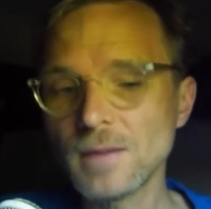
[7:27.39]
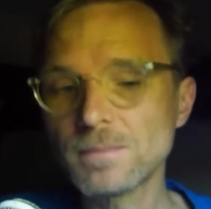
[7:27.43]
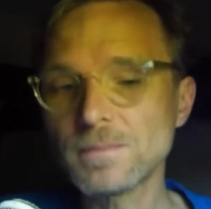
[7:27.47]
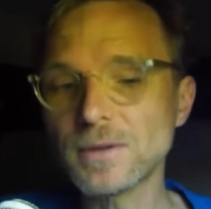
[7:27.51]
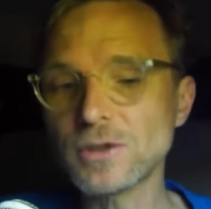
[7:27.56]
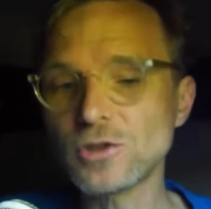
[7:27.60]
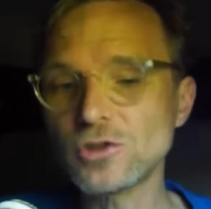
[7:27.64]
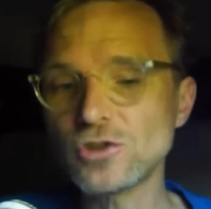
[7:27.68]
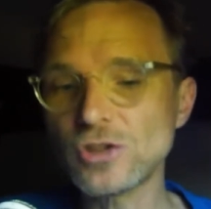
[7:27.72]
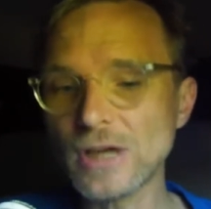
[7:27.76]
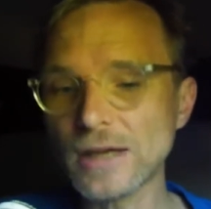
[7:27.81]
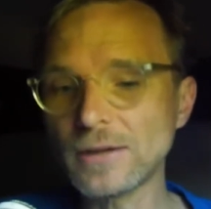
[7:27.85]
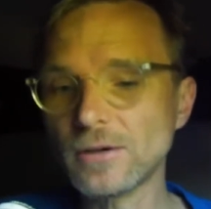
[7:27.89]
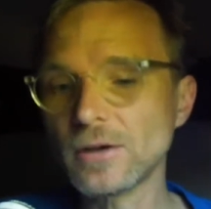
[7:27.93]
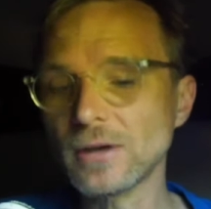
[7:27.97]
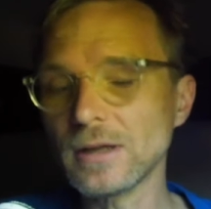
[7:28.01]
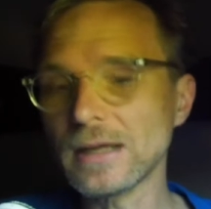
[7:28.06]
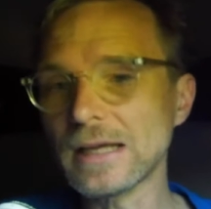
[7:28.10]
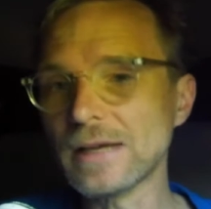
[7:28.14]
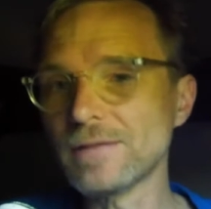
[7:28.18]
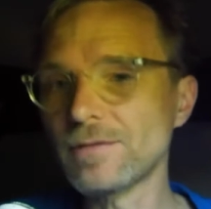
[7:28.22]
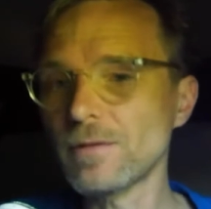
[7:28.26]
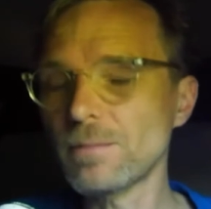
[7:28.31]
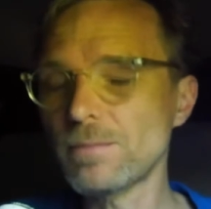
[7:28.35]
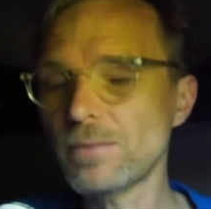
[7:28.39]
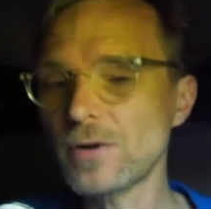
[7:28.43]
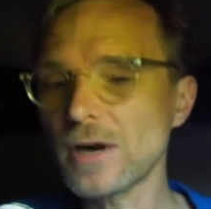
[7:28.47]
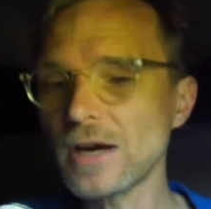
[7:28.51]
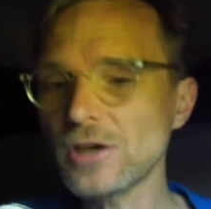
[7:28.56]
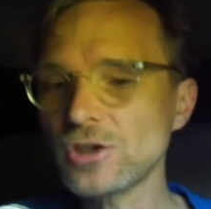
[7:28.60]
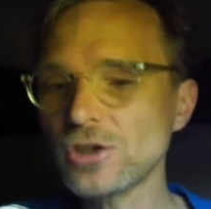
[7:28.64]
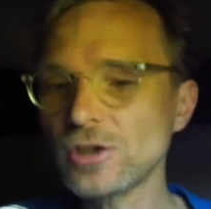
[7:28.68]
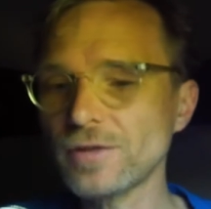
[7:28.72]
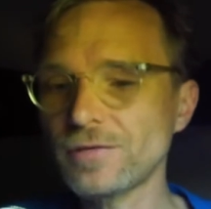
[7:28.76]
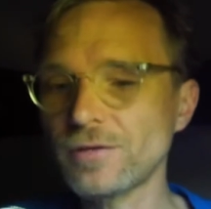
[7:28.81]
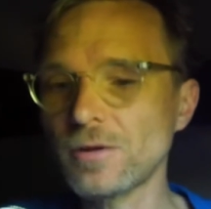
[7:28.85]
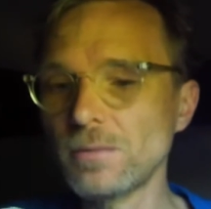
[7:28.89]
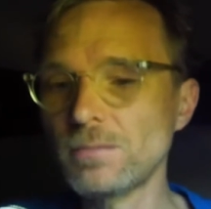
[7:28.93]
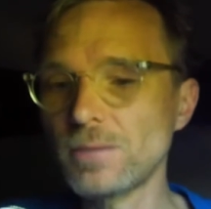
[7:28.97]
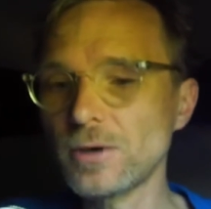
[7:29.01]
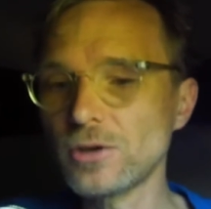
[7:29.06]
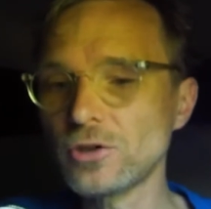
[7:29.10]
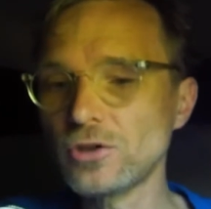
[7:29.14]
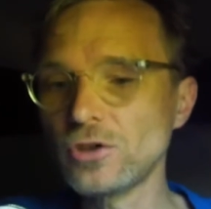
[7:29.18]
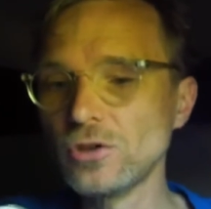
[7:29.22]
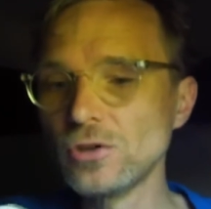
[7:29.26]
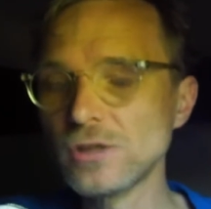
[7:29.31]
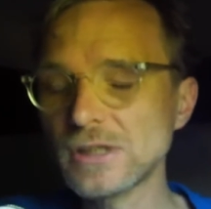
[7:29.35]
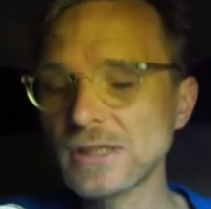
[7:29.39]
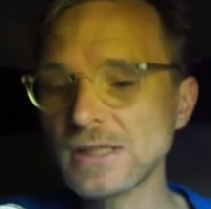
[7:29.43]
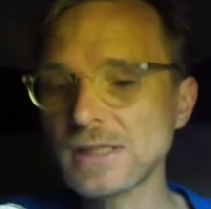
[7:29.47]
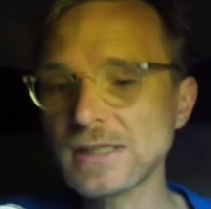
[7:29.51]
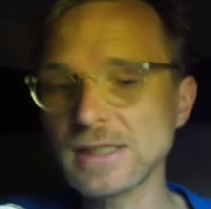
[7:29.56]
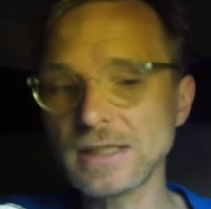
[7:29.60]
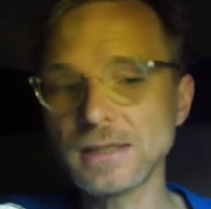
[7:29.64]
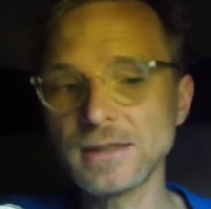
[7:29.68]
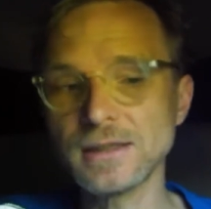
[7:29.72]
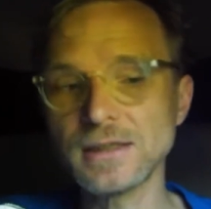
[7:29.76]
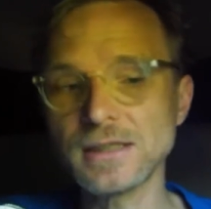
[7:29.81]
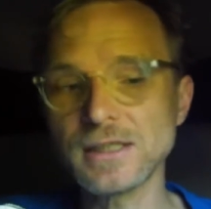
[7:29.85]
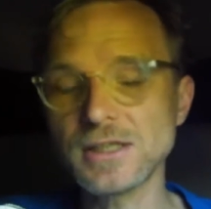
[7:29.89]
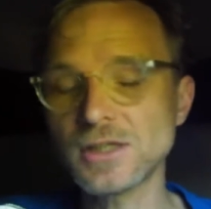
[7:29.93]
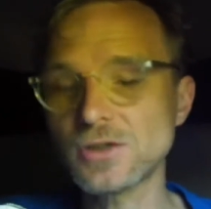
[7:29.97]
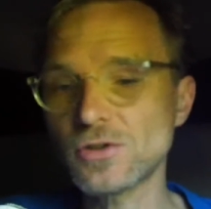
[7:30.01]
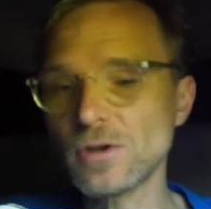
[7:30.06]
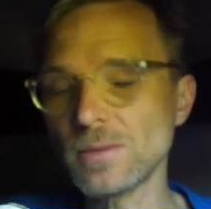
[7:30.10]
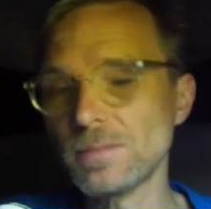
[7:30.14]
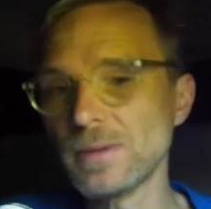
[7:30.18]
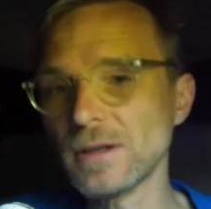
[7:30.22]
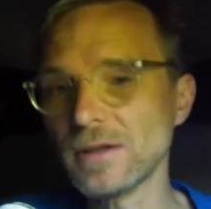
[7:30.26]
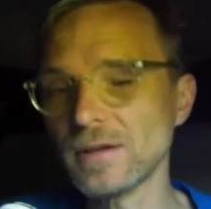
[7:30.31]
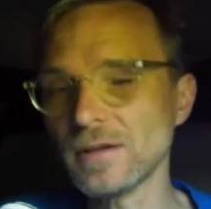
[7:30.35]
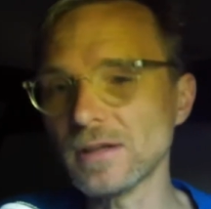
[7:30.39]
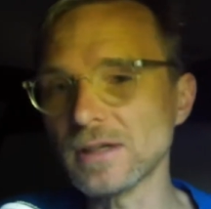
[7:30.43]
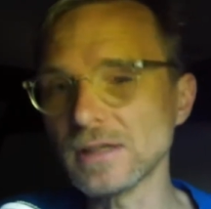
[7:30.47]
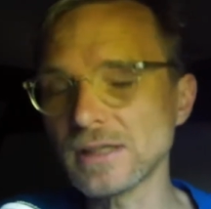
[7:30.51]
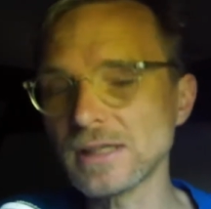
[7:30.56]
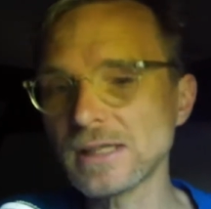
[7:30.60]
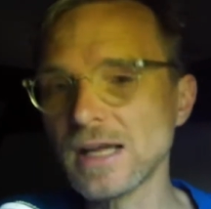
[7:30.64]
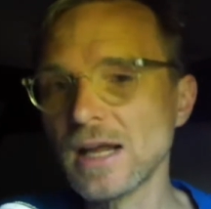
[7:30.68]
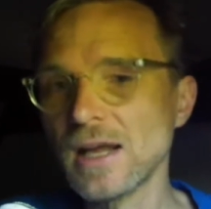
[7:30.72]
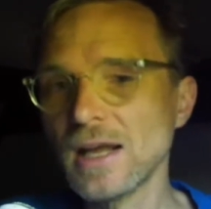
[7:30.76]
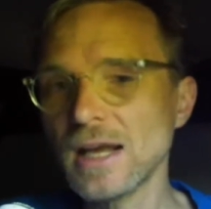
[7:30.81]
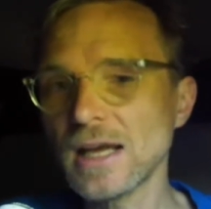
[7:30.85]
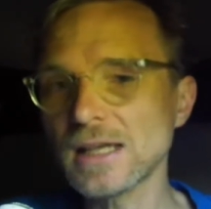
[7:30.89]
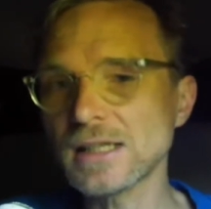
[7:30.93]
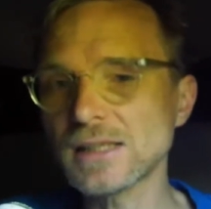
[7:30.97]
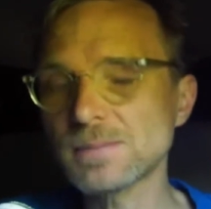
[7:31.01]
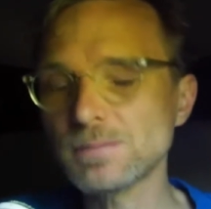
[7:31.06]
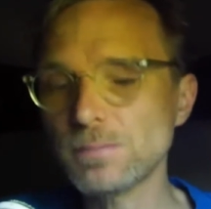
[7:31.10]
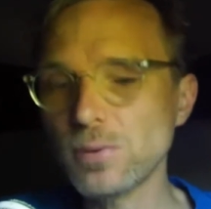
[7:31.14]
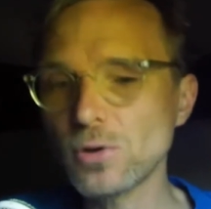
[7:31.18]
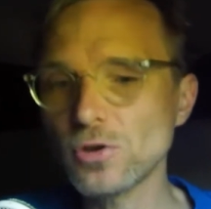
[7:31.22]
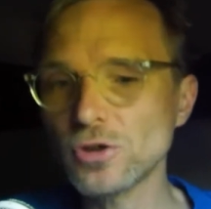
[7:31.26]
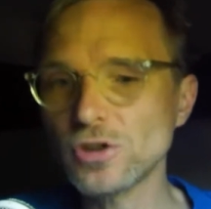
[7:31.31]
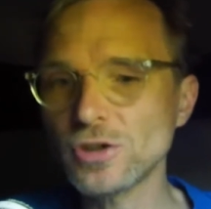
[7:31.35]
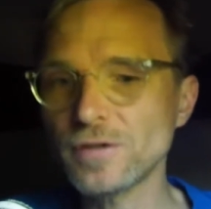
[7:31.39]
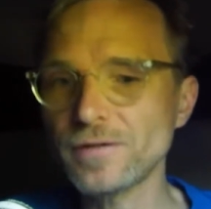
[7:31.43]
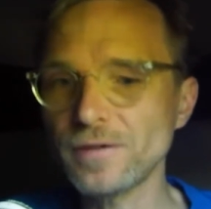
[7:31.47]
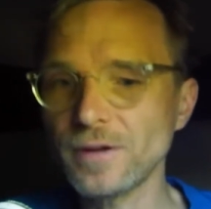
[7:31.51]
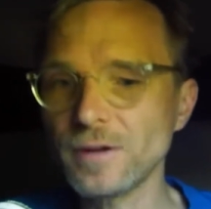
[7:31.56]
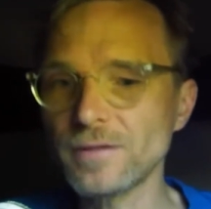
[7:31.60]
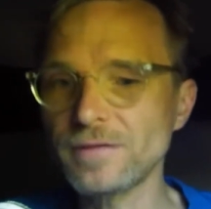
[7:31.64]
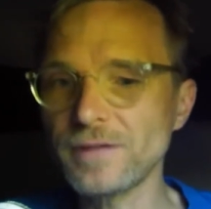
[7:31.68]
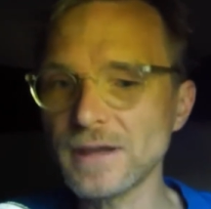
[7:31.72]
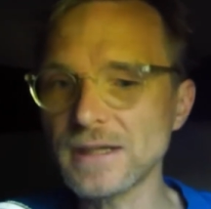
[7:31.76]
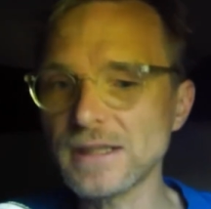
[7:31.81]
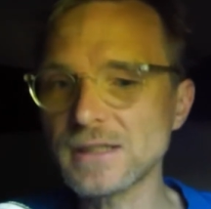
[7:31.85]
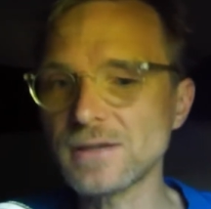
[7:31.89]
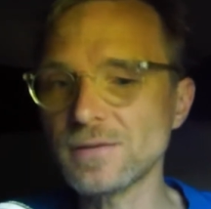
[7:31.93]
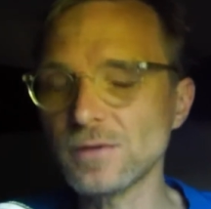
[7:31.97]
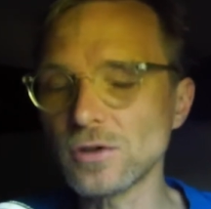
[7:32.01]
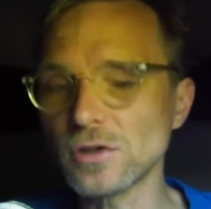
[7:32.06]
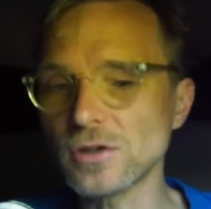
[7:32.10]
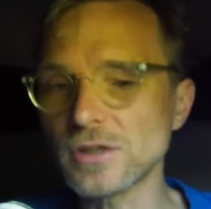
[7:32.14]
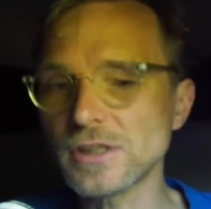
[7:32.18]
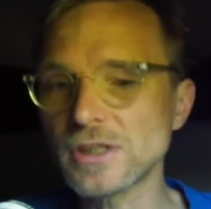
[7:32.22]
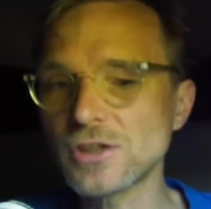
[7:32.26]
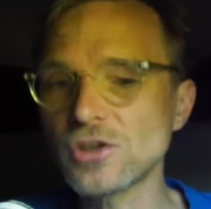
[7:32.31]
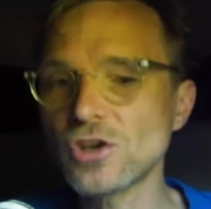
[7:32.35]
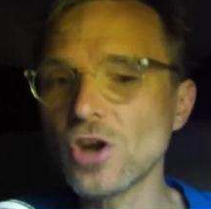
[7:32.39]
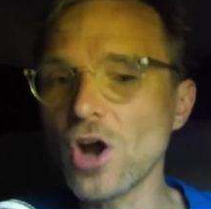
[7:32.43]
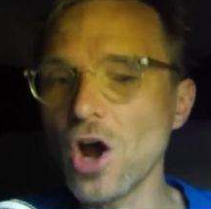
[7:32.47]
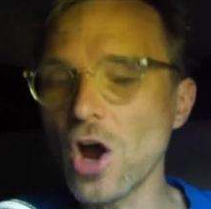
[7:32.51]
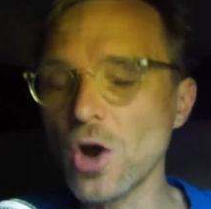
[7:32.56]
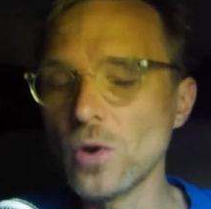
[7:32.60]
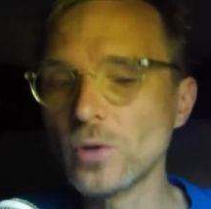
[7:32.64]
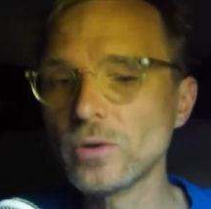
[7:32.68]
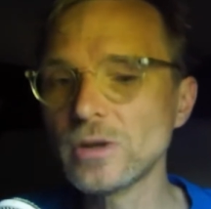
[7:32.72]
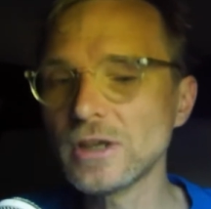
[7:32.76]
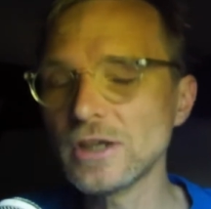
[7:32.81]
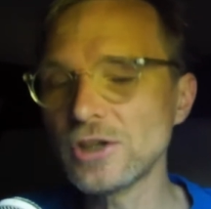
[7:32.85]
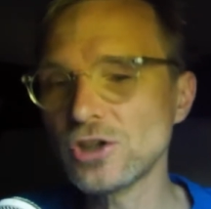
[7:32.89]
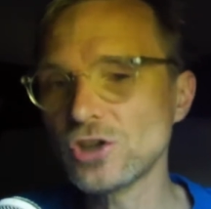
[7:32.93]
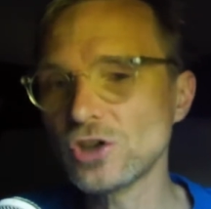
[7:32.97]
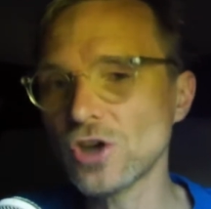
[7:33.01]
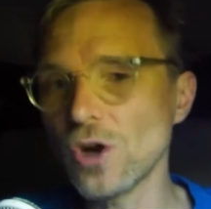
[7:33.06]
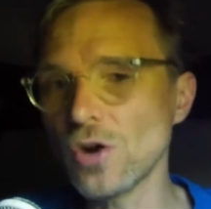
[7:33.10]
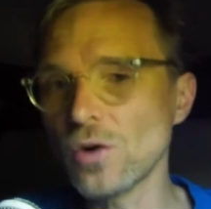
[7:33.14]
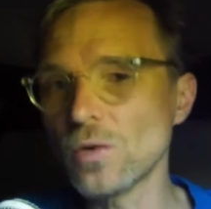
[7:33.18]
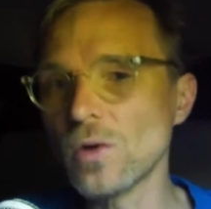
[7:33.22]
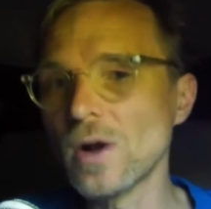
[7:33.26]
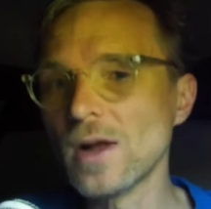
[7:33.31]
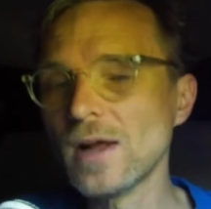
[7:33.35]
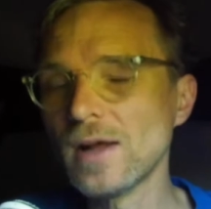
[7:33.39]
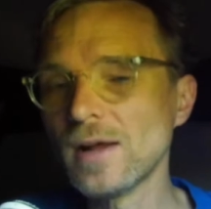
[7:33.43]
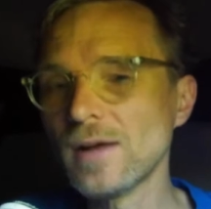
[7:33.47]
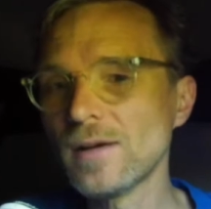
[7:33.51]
but generally the pressure from producers and distributors has pushed film festivals to only show